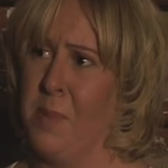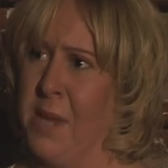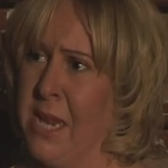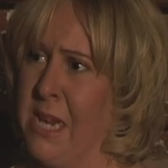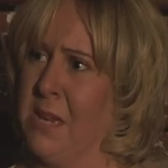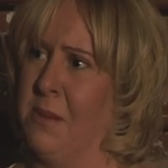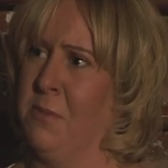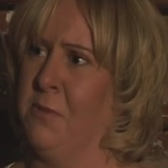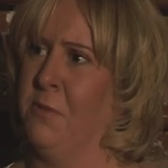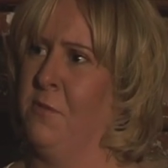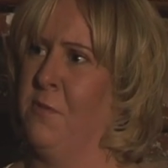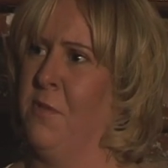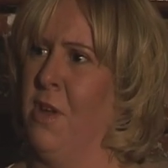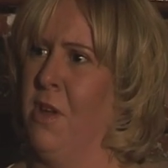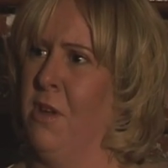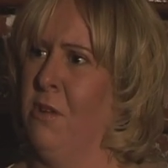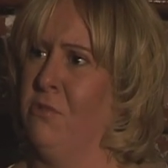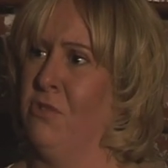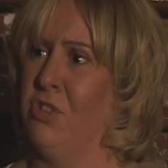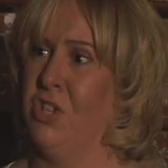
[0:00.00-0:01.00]
picking up the
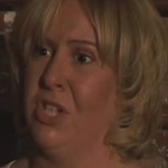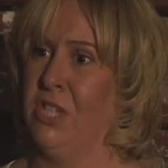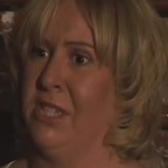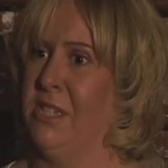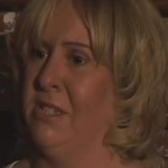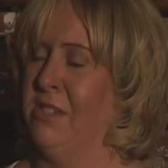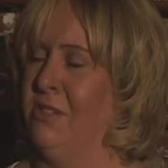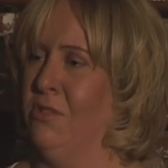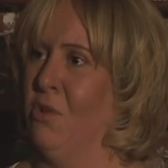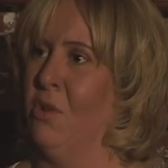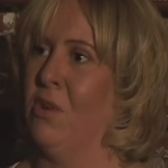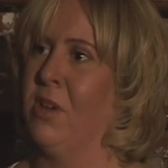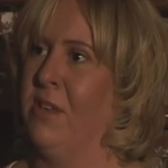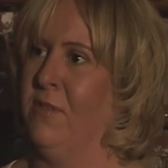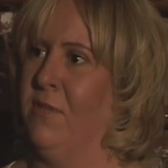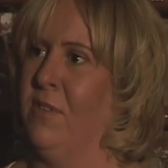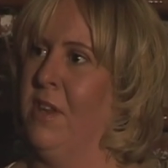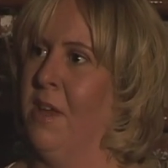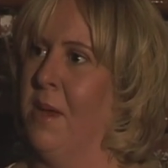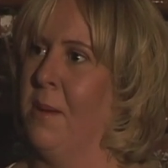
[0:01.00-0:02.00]
phone, just not
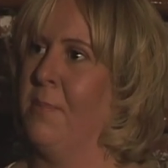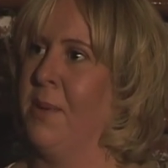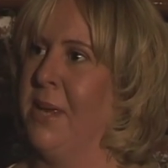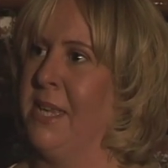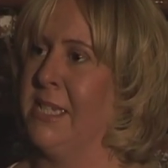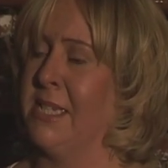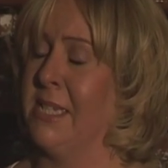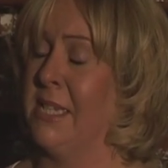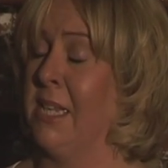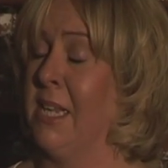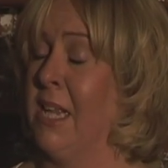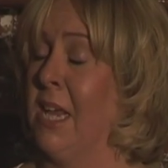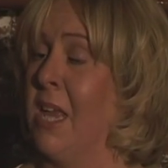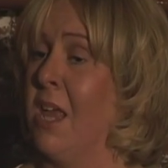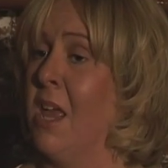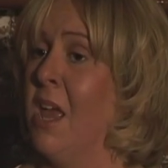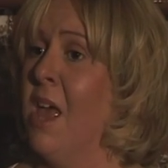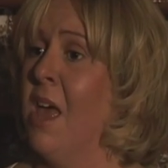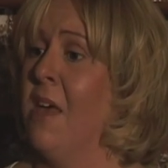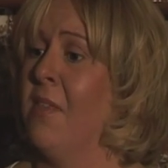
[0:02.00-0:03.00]
giving up basically.